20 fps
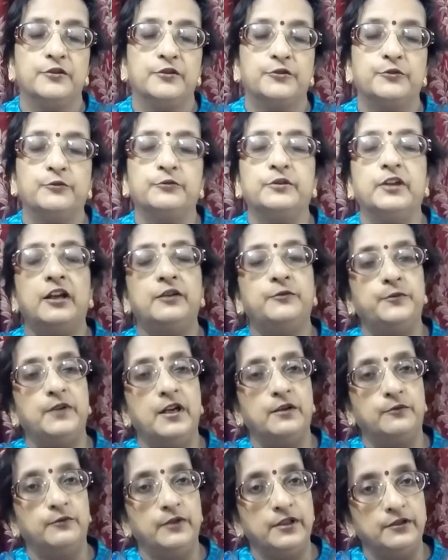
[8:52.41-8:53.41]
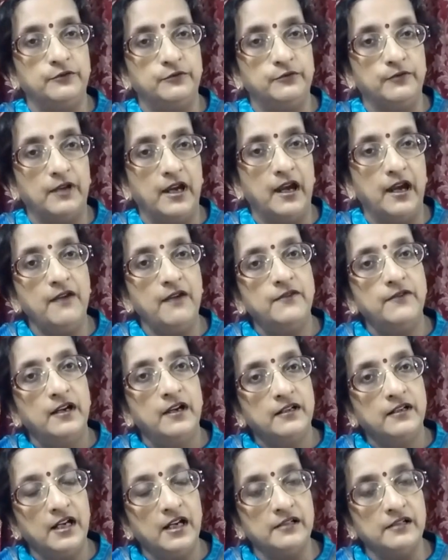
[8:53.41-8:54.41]
so that we are going to have
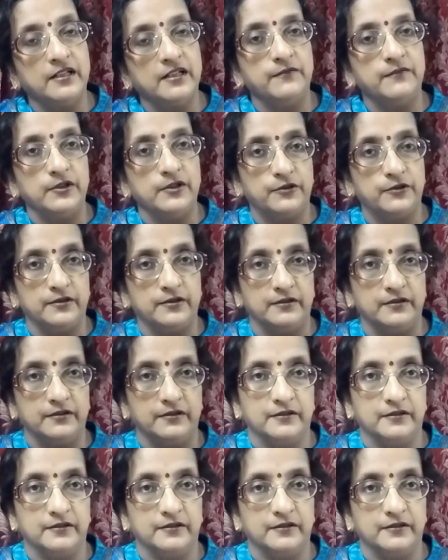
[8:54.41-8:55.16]
cultivation.